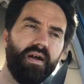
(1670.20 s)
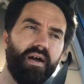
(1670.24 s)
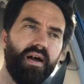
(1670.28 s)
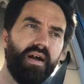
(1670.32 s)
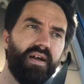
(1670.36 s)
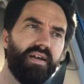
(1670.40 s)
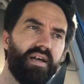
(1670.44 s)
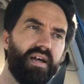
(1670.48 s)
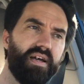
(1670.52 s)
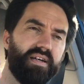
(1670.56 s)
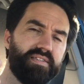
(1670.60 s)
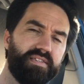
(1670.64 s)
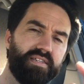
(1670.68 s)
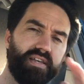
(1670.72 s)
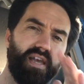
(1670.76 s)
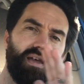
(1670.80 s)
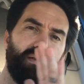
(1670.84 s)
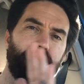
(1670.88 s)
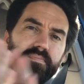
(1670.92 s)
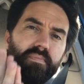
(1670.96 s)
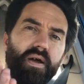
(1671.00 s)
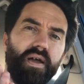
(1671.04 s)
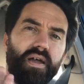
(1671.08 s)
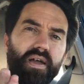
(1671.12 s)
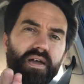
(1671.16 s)
I
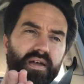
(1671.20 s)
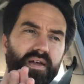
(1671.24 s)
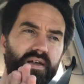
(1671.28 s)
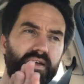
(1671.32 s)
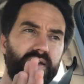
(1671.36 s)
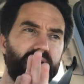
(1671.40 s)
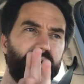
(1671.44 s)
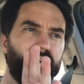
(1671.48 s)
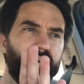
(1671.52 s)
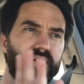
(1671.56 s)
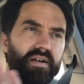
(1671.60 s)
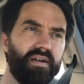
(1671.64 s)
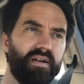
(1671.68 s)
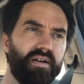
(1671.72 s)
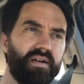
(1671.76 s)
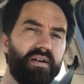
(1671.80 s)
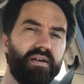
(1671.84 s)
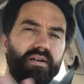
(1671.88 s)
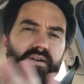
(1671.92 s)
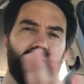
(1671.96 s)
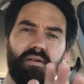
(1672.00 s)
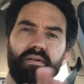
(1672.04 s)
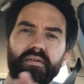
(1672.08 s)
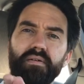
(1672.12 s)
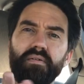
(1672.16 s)
take my
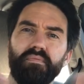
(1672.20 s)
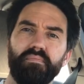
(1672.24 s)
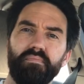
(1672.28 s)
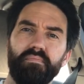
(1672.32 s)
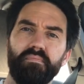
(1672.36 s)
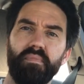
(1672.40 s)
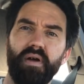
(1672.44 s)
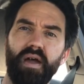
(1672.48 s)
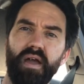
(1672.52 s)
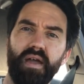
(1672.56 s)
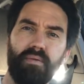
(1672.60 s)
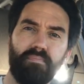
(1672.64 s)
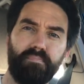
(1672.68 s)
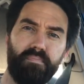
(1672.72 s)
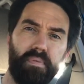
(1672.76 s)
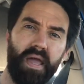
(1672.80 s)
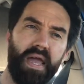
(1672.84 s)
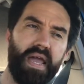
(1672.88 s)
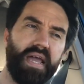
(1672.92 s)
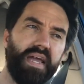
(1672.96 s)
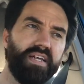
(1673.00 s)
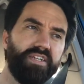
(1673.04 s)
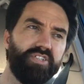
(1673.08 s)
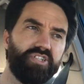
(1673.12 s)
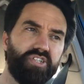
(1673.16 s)

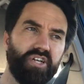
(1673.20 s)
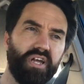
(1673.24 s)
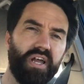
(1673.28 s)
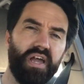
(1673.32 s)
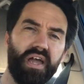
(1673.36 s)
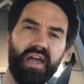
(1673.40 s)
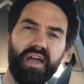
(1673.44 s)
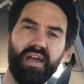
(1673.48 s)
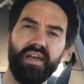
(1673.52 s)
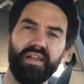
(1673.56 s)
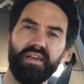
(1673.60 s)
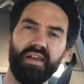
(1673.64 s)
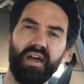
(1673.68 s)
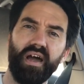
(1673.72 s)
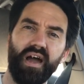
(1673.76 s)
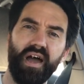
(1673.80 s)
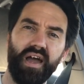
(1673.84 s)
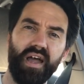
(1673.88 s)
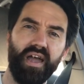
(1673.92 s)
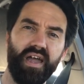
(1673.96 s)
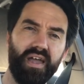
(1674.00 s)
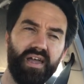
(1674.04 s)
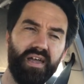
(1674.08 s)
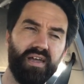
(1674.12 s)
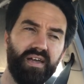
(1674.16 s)
page and
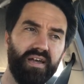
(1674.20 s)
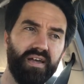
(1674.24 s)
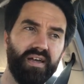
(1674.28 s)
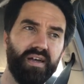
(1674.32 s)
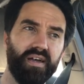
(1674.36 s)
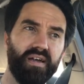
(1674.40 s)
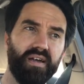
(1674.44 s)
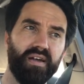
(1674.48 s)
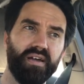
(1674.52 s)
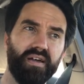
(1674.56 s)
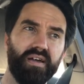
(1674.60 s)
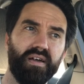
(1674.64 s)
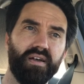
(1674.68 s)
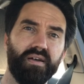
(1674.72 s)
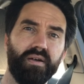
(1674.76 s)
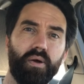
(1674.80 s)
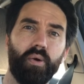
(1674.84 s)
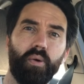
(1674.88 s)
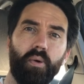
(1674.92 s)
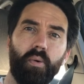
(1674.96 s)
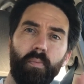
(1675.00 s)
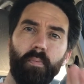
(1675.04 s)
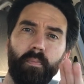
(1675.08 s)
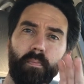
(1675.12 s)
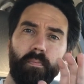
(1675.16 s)
I
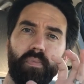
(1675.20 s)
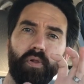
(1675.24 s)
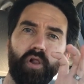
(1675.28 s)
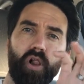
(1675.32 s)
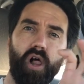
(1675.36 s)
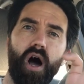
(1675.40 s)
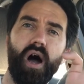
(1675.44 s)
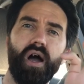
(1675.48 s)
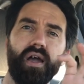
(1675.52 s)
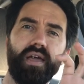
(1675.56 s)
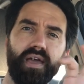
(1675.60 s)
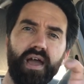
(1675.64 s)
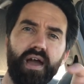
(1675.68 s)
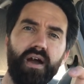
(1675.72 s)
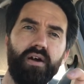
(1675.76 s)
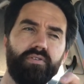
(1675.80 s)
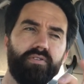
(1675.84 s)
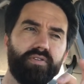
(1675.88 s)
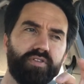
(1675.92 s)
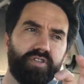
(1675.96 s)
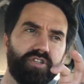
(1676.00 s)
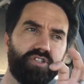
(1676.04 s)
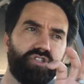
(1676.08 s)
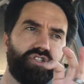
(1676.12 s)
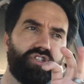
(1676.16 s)
block out
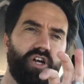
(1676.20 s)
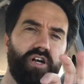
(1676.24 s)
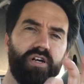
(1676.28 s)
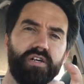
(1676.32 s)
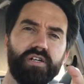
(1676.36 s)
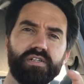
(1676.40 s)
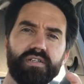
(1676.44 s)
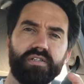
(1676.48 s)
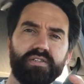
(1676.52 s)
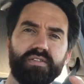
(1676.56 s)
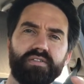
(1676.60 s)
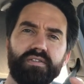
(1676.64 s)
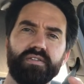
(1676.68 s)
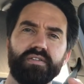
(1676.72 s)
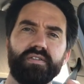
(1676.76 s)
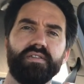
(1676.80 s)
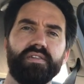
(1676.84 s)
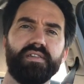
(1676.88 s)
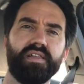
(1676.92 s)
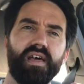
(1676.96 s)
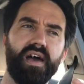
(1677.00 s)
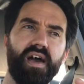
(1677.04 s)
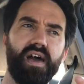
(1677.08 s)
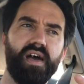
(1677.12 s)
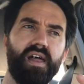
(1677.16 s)
the chunks
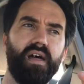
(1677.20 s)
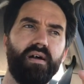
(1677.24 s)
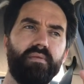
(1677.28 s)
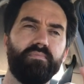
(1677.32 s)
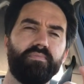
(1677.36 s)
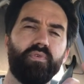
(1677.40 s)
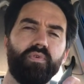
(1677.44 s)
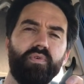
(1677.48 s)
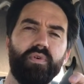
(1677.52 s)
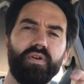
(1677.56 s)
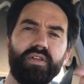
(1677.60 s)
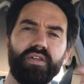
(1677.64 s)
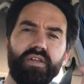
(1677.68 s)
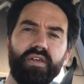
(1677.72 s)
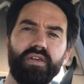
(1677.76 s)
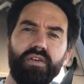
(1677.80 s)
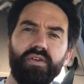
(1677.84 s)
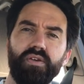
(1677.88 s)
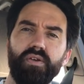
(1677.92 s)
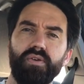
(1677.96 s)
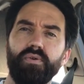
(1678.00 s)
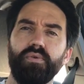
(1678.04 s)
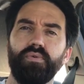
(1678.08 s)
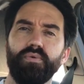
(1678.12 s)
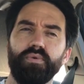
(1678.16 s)
that I'm going to
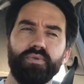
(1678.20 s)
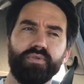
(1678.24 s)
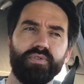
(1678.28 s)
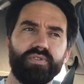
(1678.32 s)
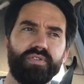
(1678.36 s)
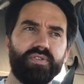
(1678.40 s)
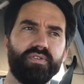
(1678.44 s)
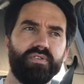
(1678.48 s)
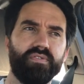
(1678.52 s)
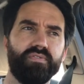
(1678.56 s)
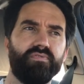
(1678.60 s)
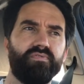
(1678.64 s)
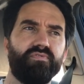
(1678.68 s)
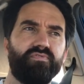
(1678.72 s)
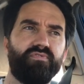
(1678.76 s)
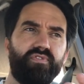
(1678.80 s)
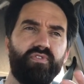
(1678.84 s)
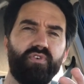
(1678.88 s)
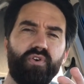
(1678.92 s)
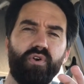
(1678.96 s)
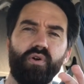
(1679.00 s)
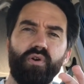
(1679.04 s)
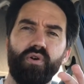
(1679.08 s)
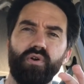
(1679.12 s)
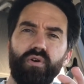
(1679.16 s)
use
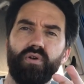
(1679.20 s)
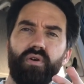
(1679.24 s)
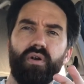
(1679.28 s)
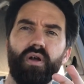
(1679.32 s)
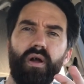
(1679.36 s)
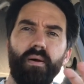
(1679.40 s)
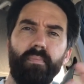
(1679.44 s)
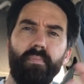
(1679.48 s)
for